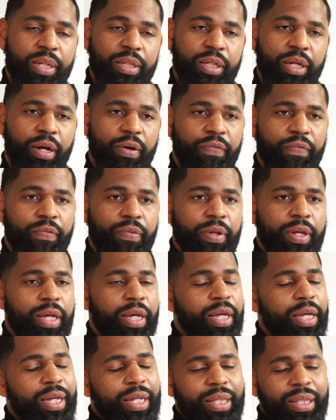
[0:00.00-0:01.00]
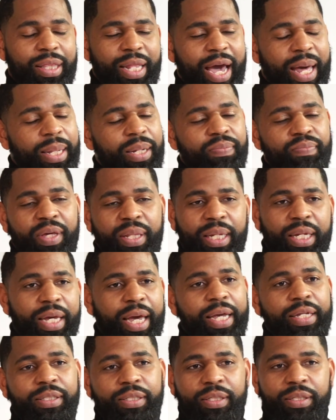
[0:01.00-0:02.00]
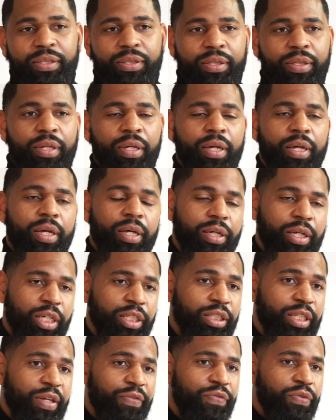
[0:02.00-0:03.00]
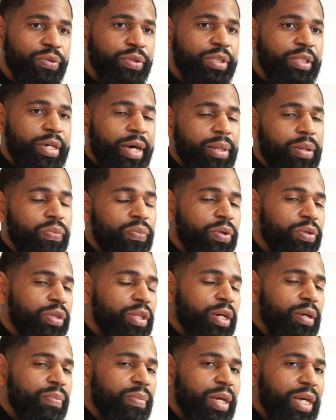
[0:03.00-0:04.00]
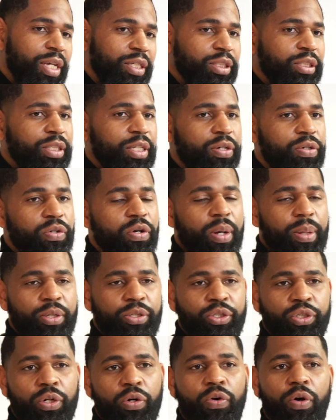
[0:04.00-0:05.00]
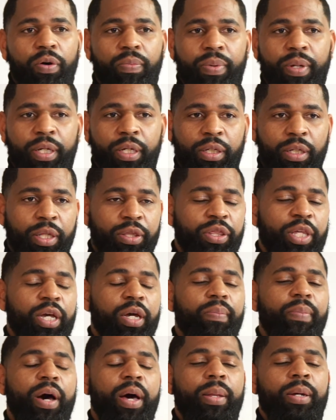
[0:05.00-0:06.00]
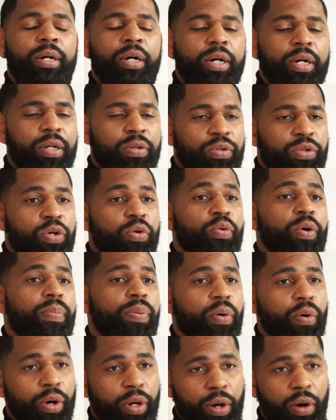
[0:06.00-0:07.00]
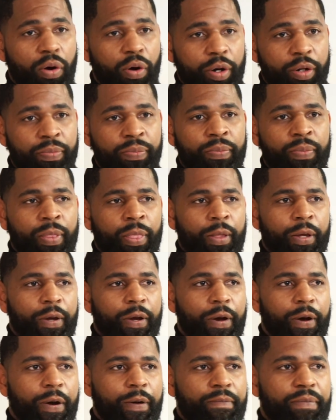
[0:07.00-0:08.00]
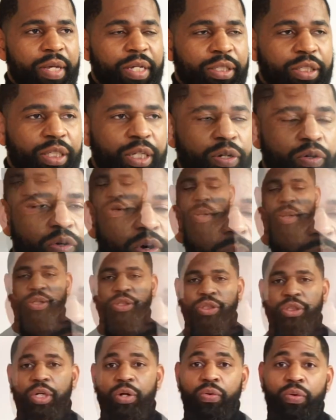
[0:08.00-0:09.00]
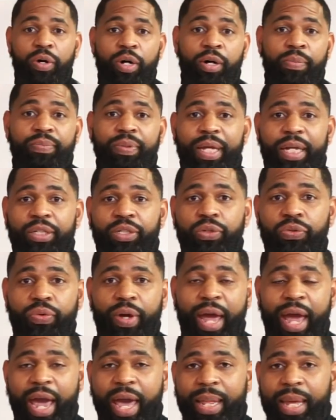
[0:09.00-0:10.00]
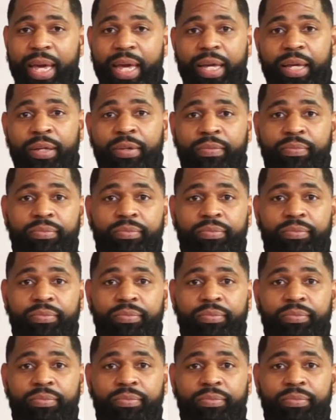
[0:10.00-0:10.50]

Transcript: enough. Not in many cases. Because if you settle with them, it's still going to show up. Uh, think about uh, your report card. Um, it's still going to show up that you had a